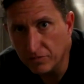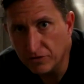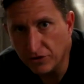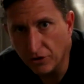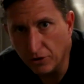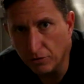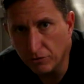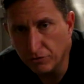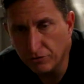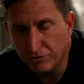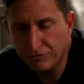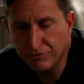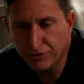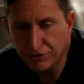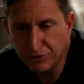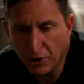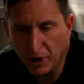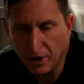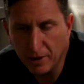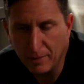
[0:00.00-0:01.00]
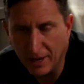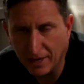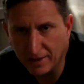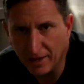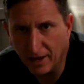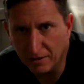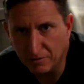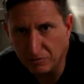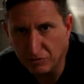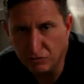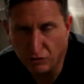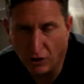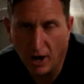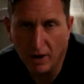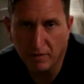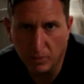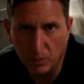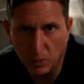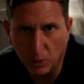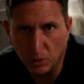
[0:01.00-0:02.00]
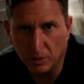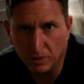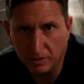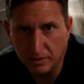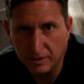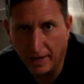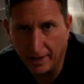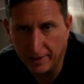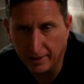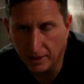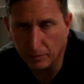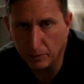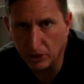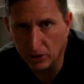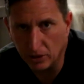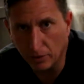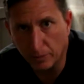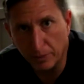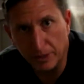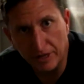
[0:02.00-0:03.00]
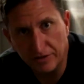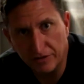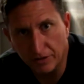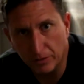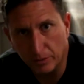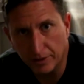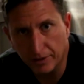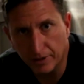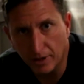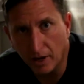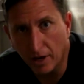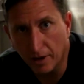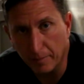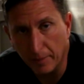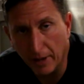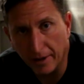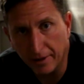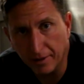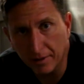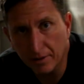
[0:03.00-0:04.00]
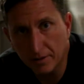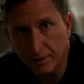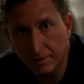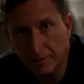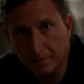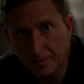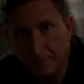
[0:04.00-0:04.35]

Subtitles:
So trying to make that drivable, I think it'd be a little bit easier with the automatic.